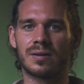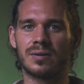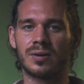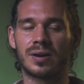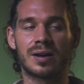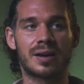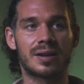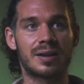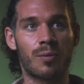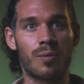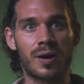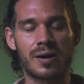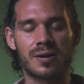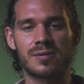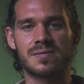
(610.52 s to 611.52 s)
You can get
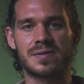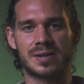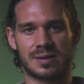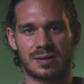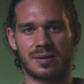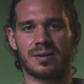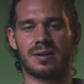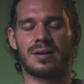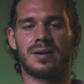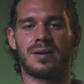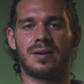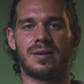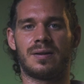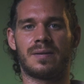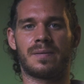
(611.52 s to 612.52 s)
aware of it.
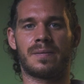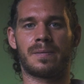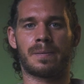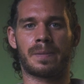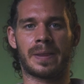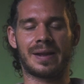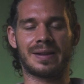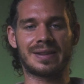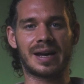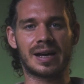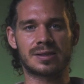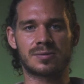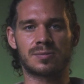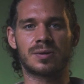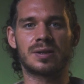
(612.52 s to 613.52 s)
And
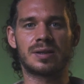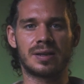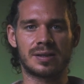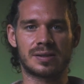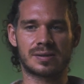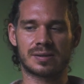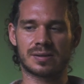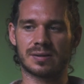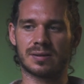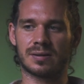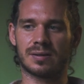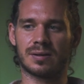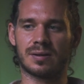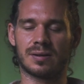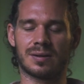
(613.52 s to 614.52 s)
that's what it is.
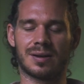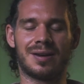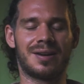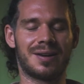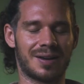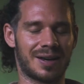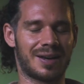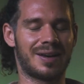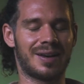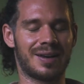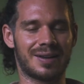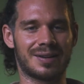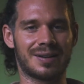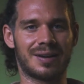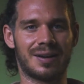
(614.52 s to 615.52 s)

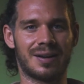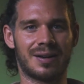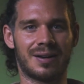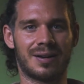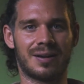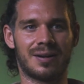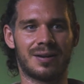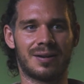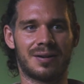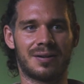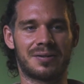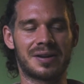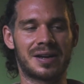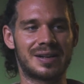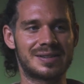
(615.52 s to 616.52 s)
Again,
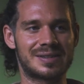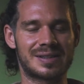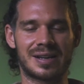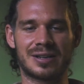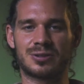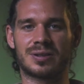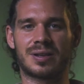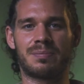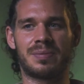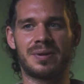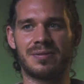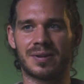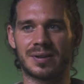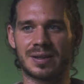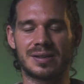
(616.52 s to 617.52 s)
realization,
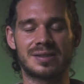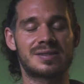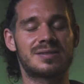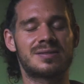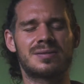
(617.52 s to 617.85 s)
epiphany, it's